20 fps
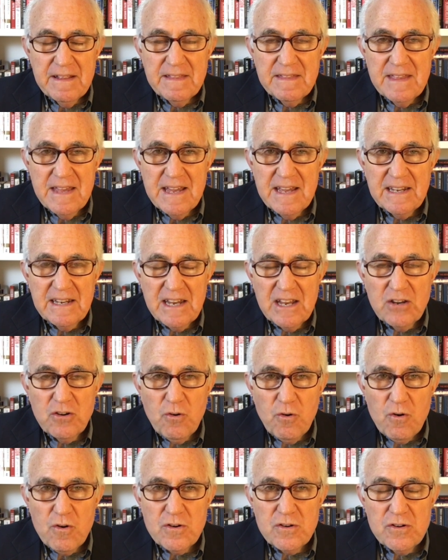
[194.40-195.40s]
that in
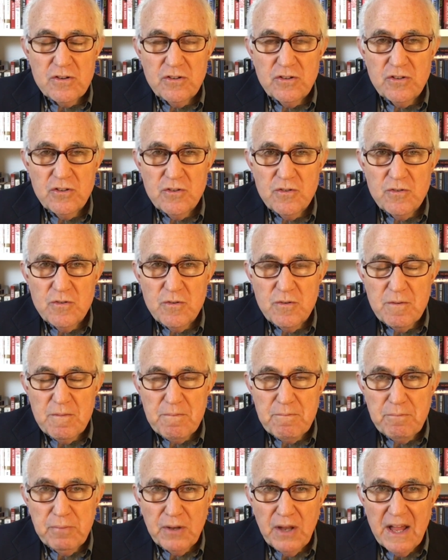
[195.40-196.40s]
order to
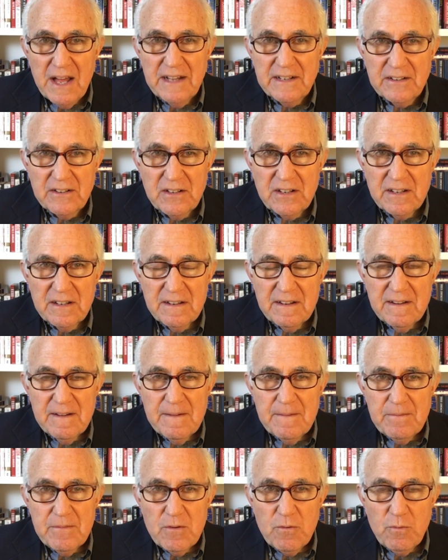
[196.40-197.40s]
blunt
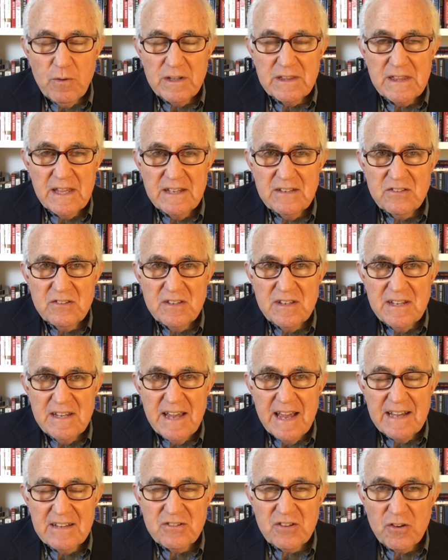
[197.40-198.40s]
what they
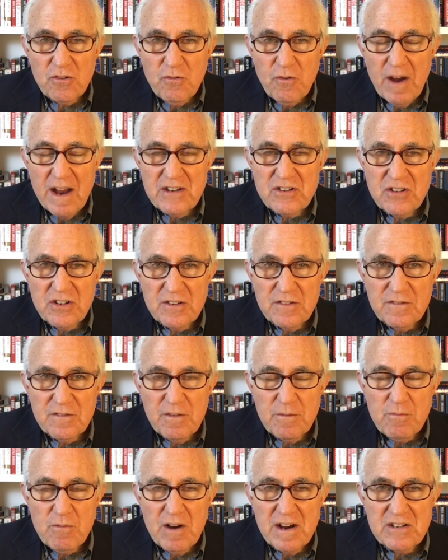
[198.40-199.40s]
see as aggression
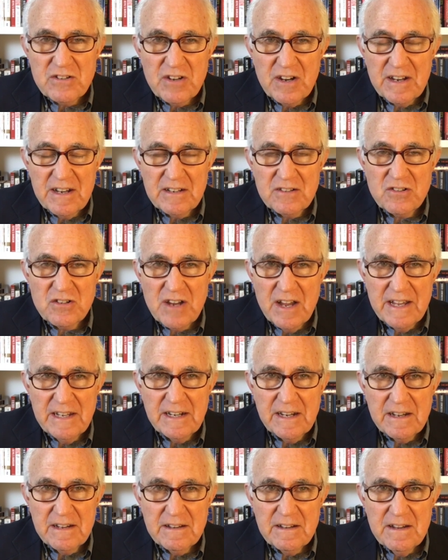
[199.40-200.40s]
from Russia and
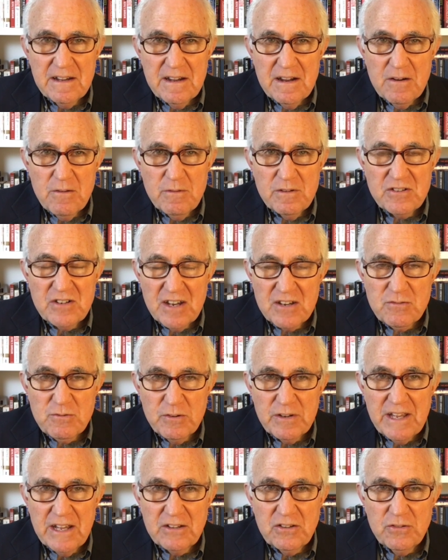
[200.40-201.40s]
China, which, as
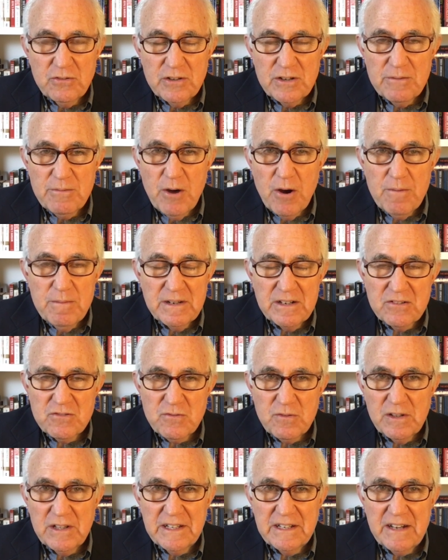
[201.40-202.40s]
we'll get to in a moment, is
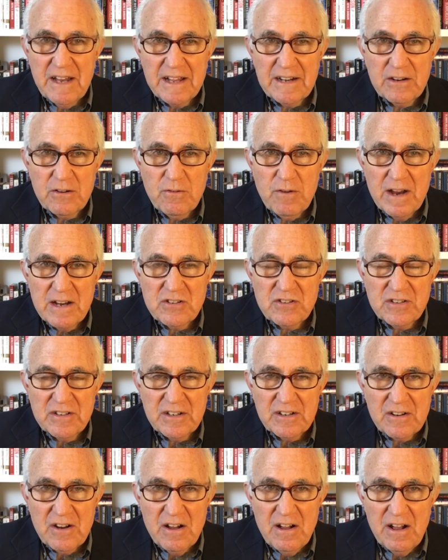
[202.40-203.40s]
really not
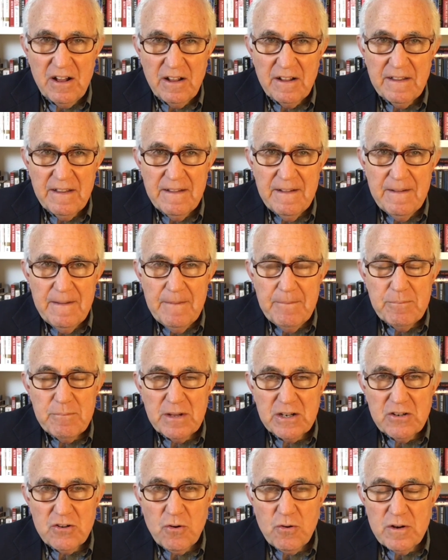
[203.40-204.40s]
aggression at all.
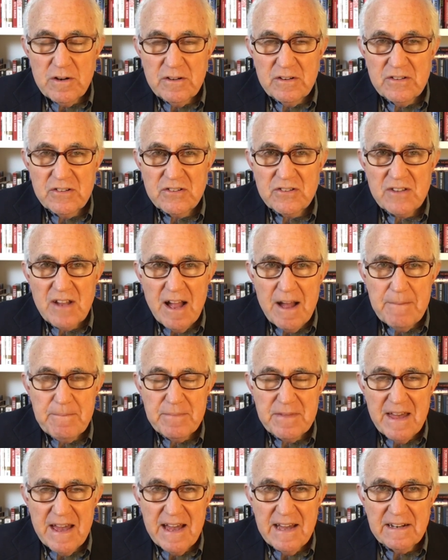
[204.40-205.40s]
But in order to
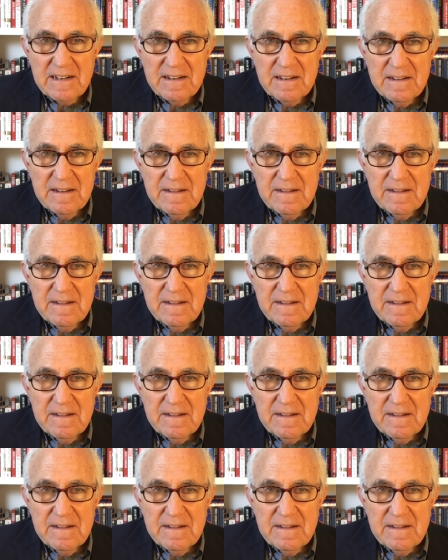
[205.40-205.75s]
stop that,